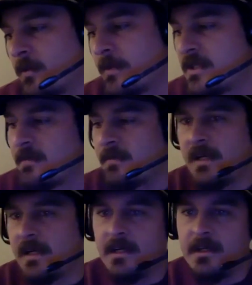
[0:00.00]
me just a
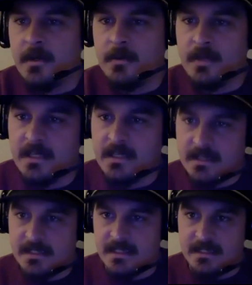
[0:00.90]
minute ago
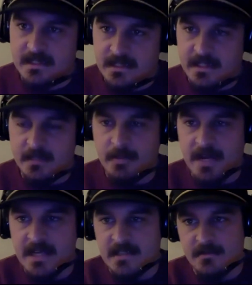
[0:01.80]
that since he had
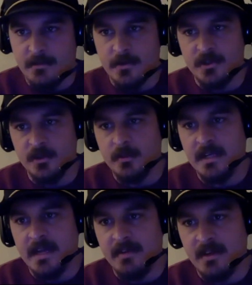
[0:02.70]
passed, unfortunately, you've been
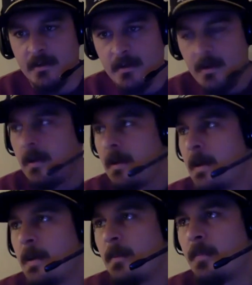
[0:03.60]
having a
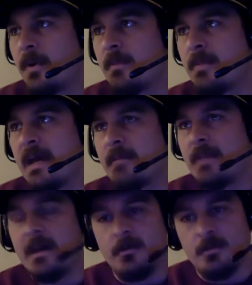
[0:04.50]
pretty bad
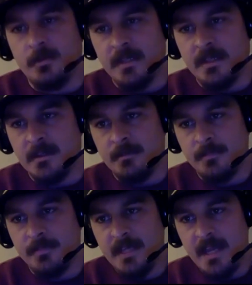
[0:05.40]
battle with
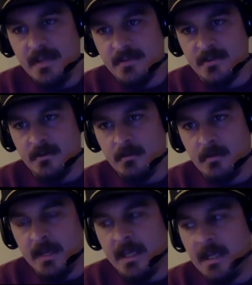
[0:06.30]
cancer,
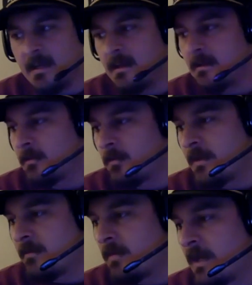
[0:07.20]
and I
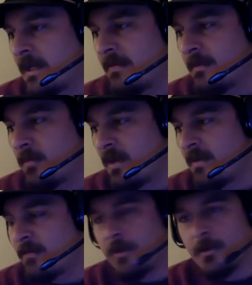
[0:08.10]
definitely
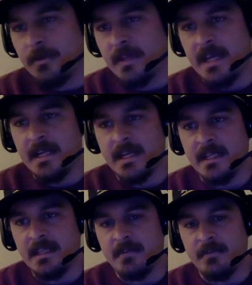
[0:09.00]
praying for you on that, and I
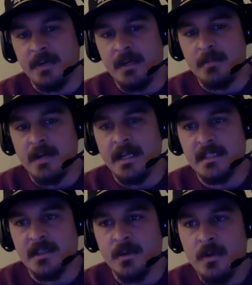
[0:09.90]
hate that for anybody.
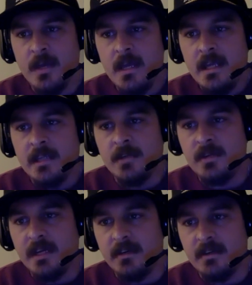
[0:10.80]
So, you
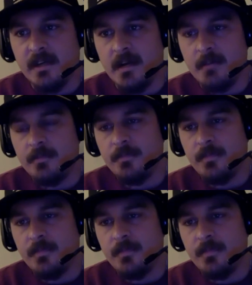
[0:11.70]
take your time.